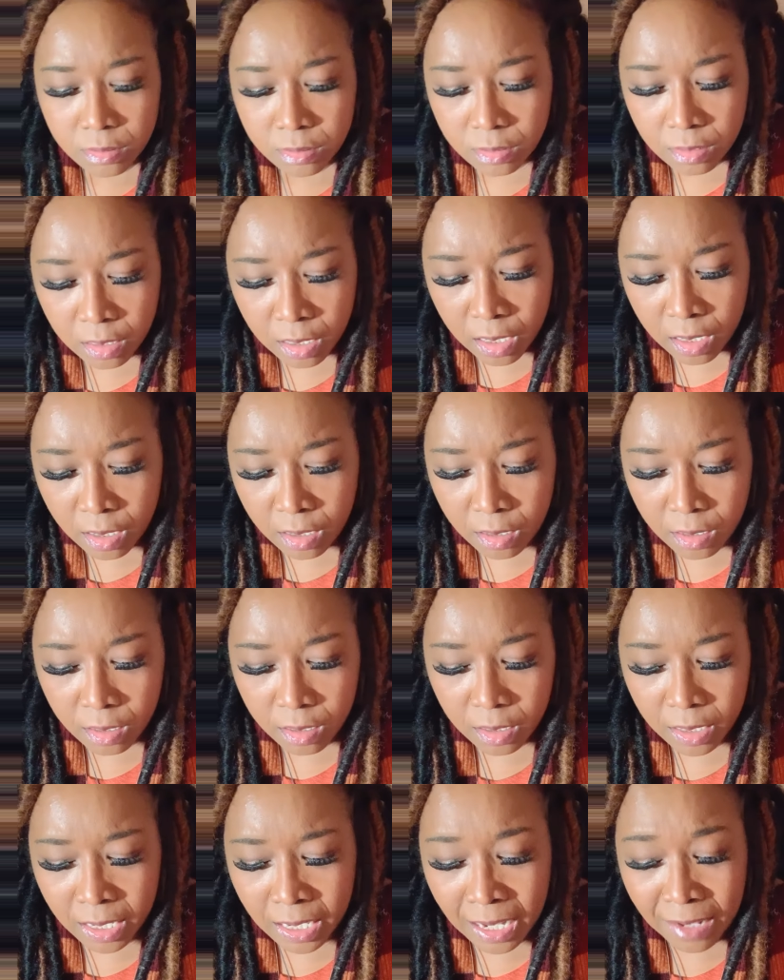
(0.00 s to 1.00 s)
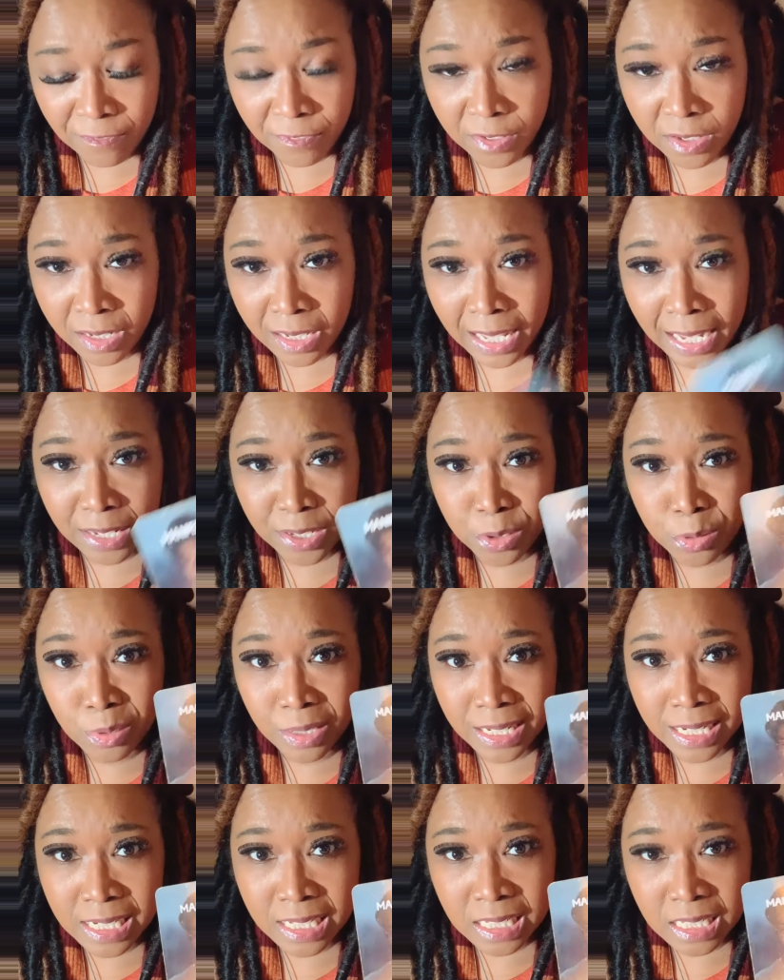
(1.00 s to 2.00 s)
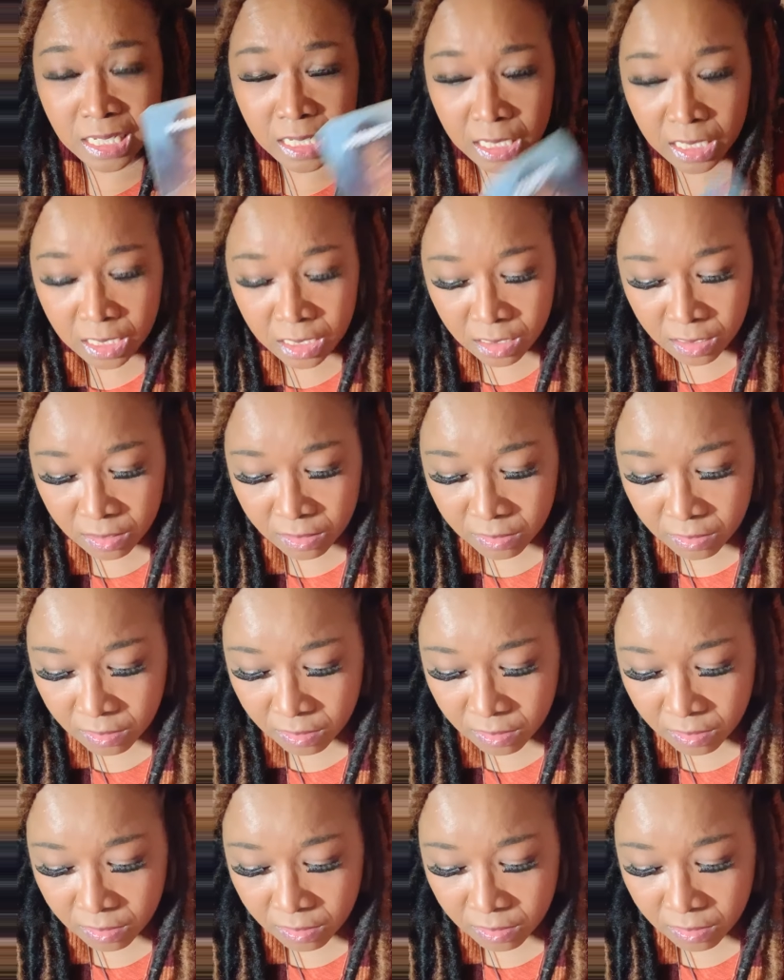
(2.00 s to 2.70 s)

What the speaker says: Yeah, and I feel like you listening.